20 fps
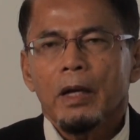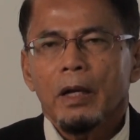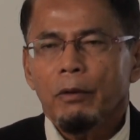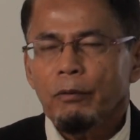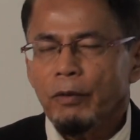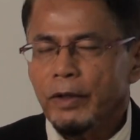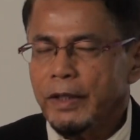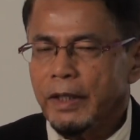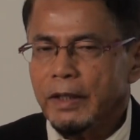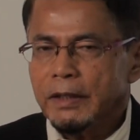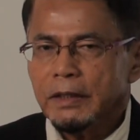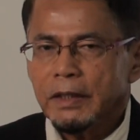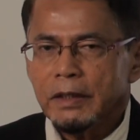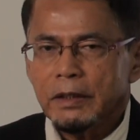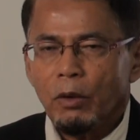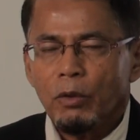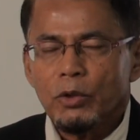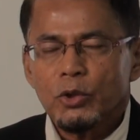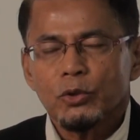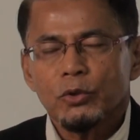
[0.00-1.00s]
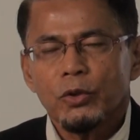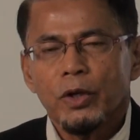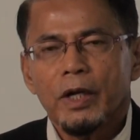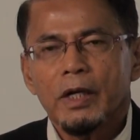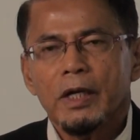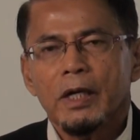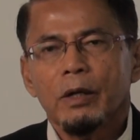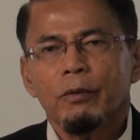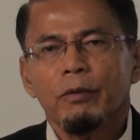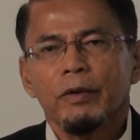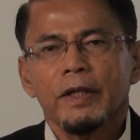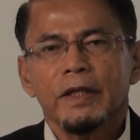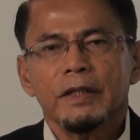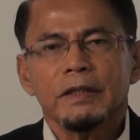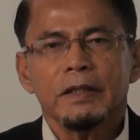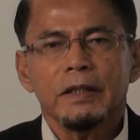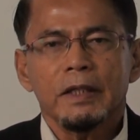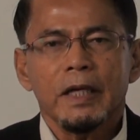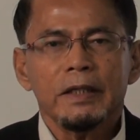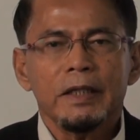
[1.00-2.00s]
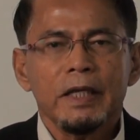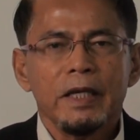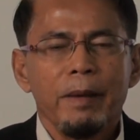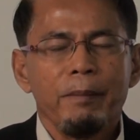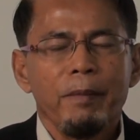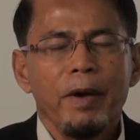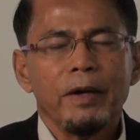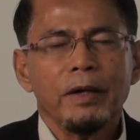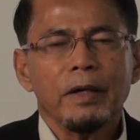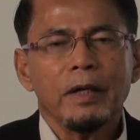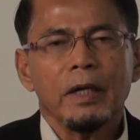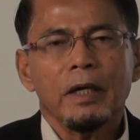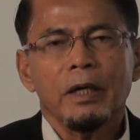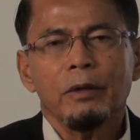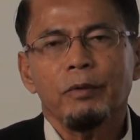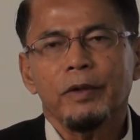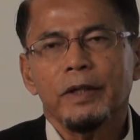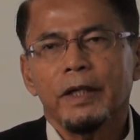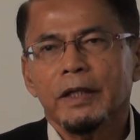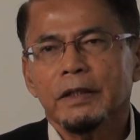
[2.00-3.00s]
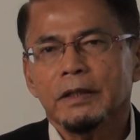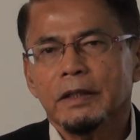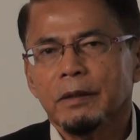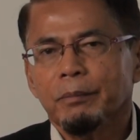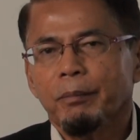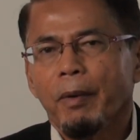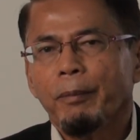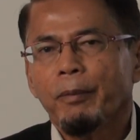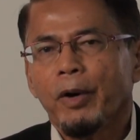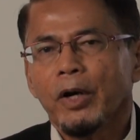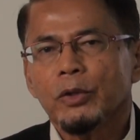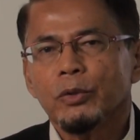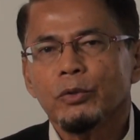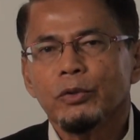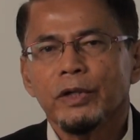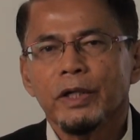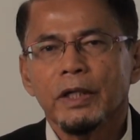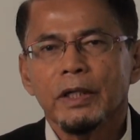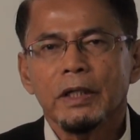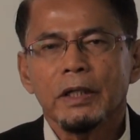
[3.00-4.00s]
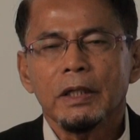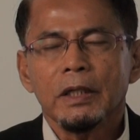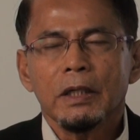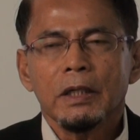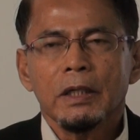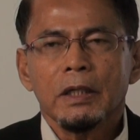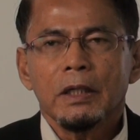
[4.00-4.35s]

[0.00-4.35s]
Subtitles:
whether it's in Australia, whether it's in Latin America, whether it's in Papua New Guinea,